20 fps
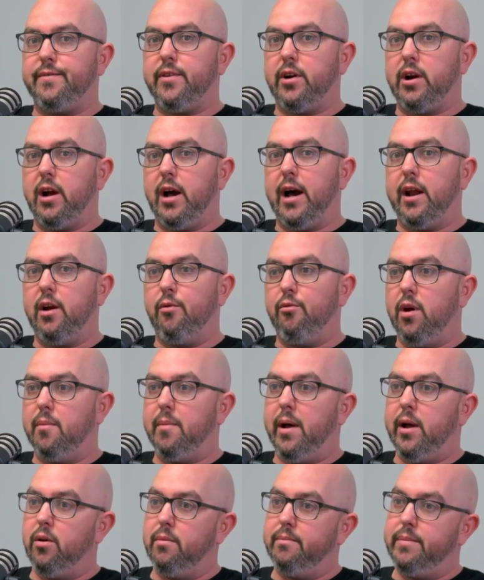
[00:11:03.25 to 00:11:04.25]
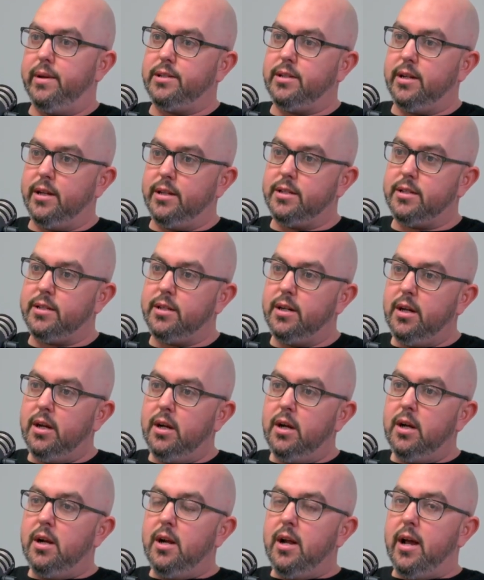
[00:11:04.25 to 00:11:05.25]
figure out how to run my own business.
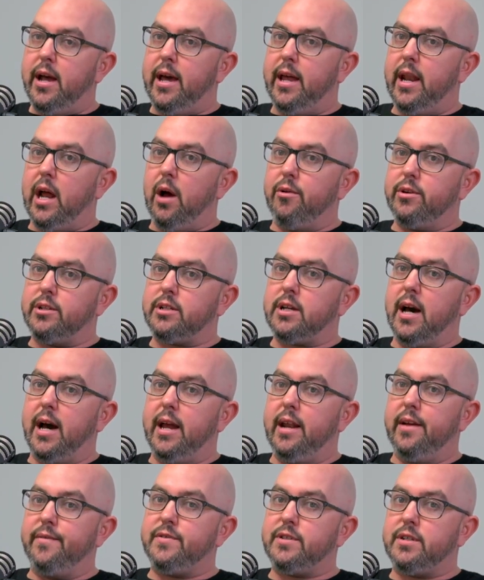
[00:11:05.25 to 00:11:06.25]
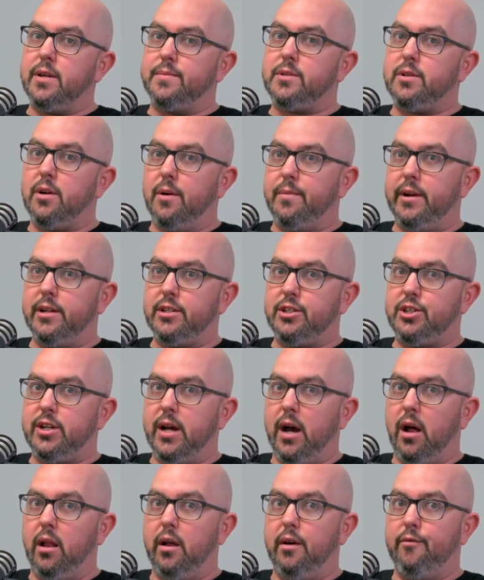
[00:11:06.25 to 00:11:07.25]
And I was kind of subservient
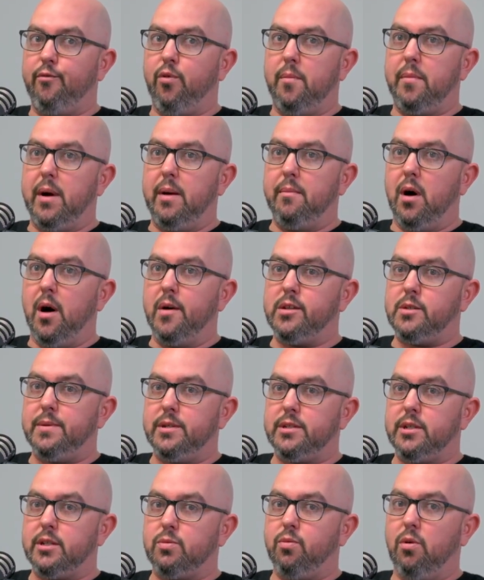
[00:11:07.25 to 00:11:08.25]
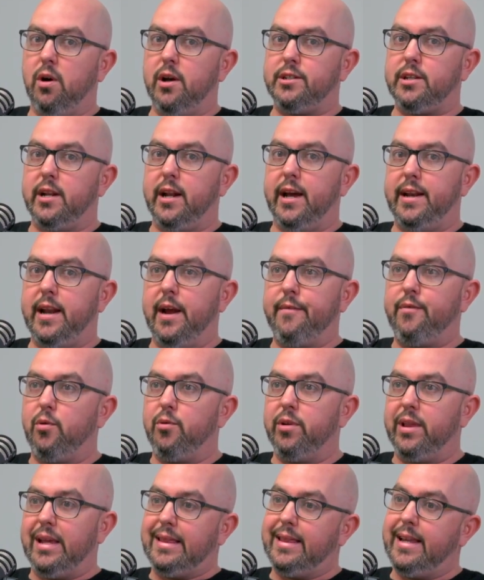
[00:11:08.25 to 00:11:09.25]
shell of what my mom's business was, and I never
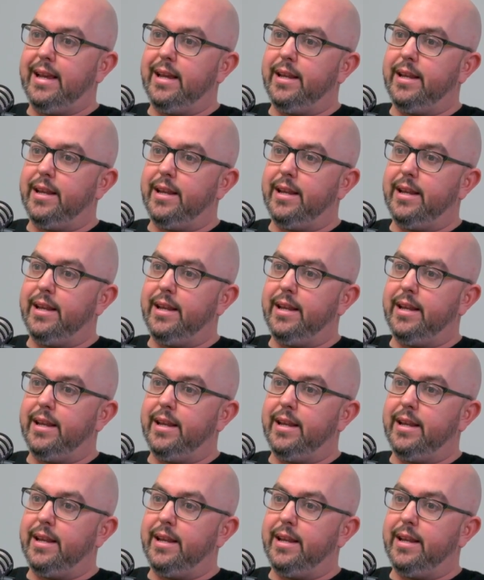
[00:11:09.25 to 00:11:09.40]
really leaned.